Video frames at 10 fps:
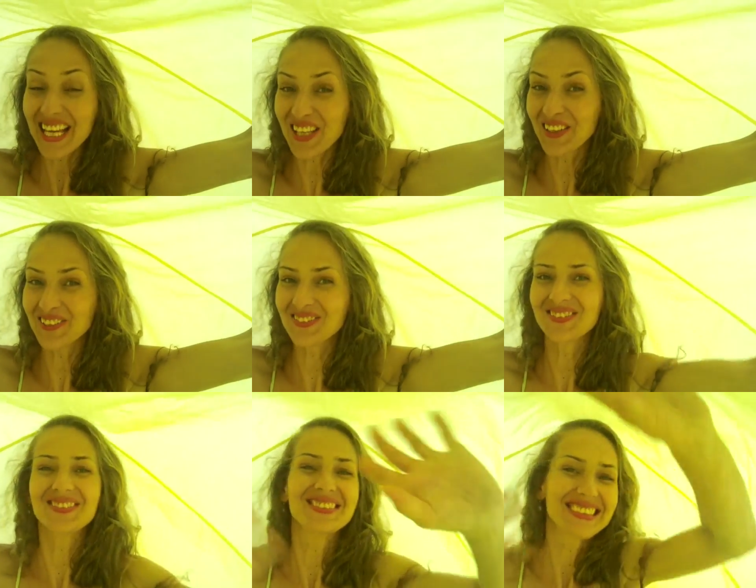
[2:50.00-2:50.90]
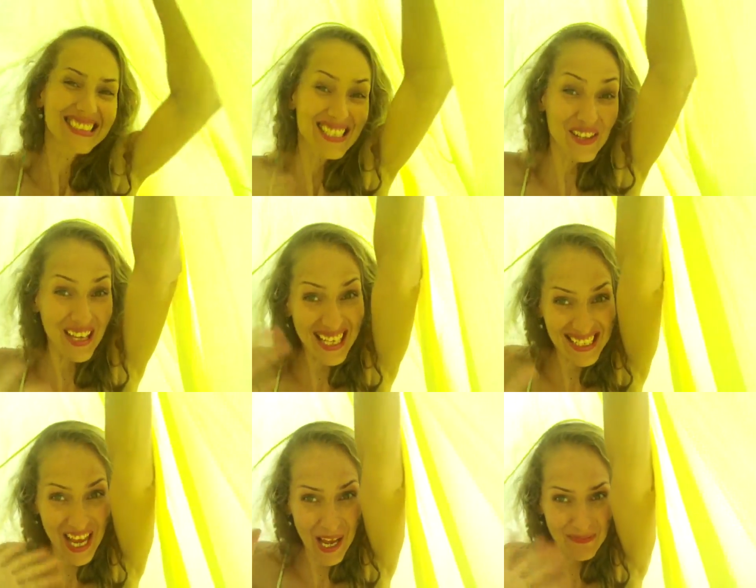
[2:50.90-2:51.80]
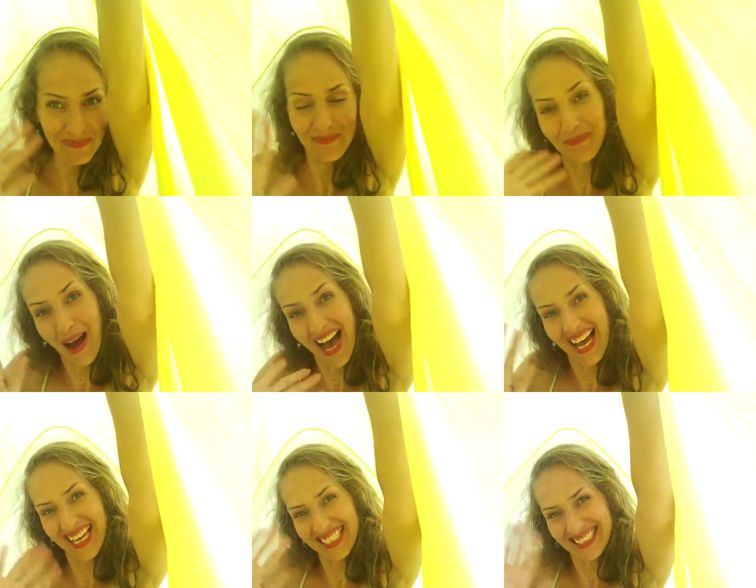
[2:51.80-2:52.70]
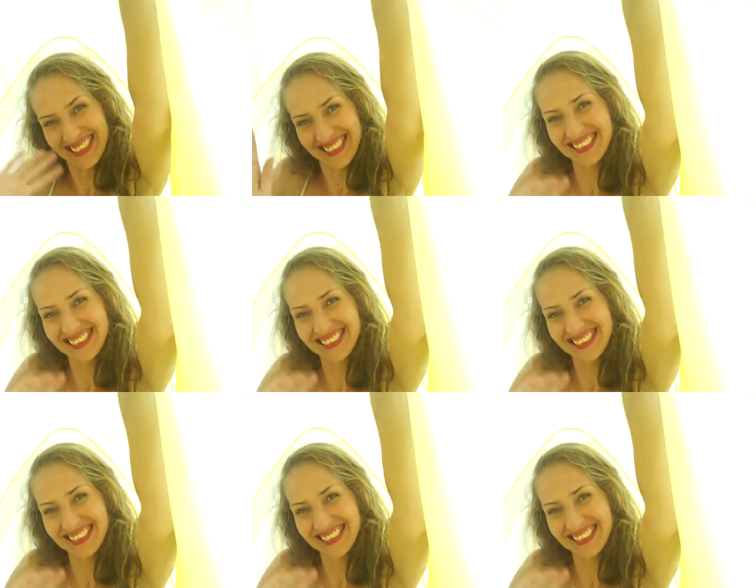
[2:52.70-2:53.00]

Thank you. See you next time. Bye.